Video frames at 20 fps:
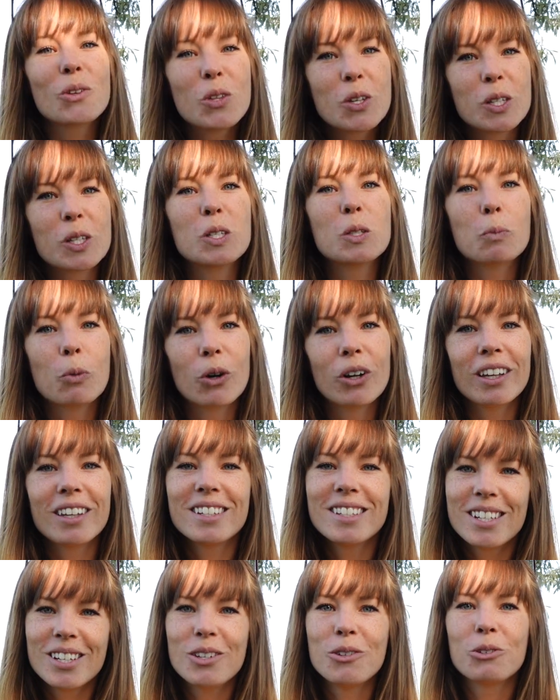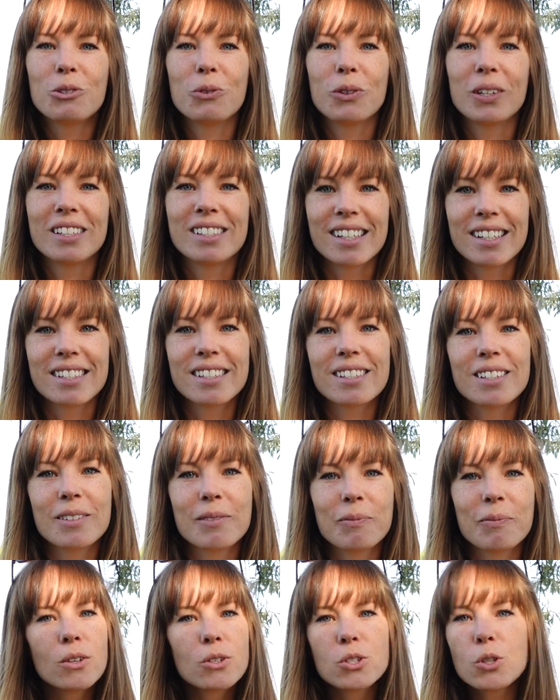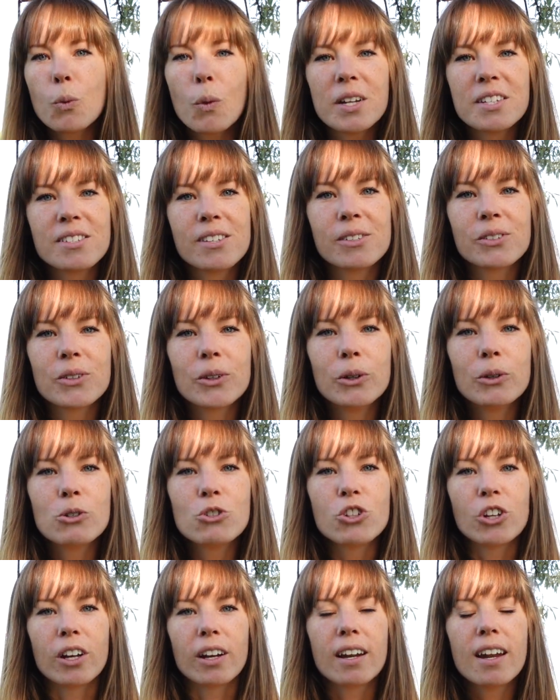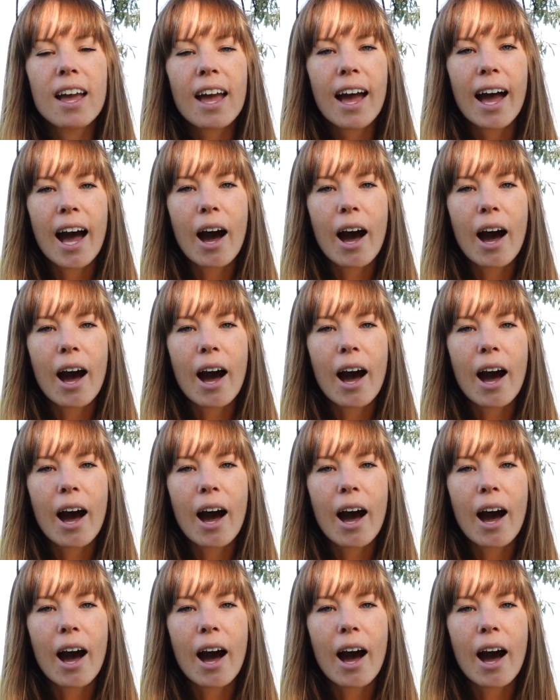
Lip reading: that the sport continues to exist. So what's the solution?